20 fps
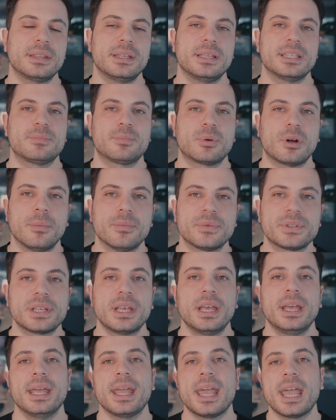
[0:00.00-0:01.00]
these prompts
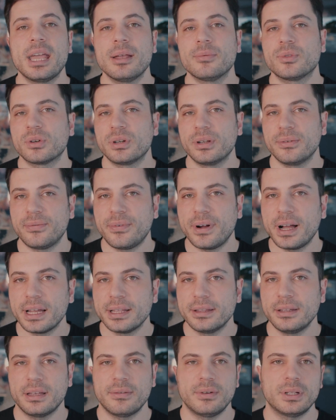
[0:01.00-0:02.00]
aim to refine
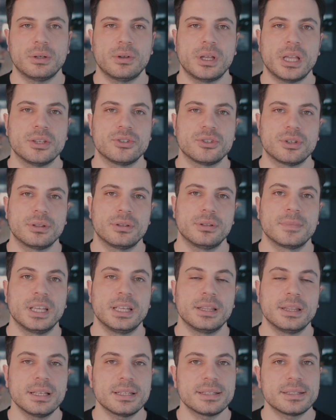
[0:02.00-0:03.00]
the evaluation.
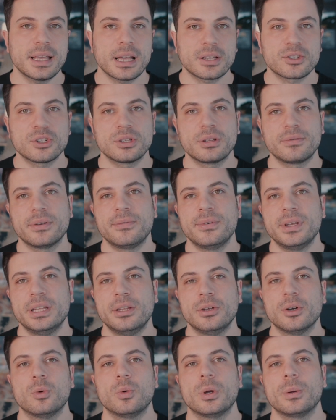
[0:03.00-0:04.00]
In this section of the
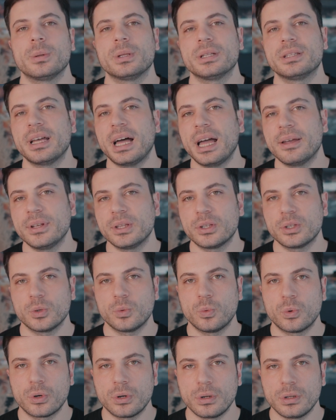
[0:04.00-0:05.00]
video, we will dive into the
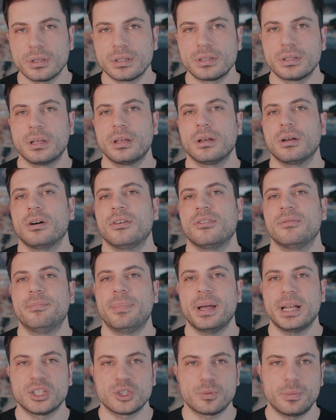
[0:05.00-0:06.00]
world of
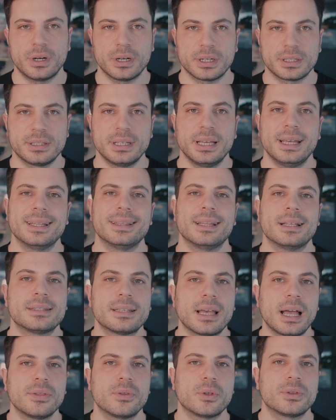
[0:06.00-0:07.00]
benchmarks
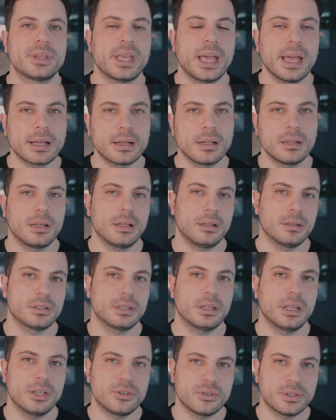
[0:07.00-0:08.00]
designed to tackle
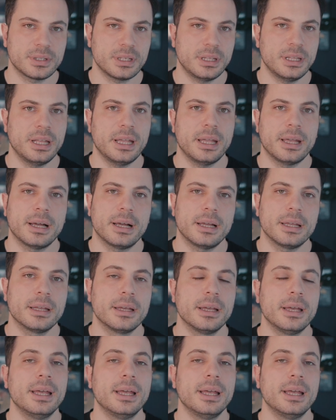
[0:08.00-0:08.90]
hallucinations in AI.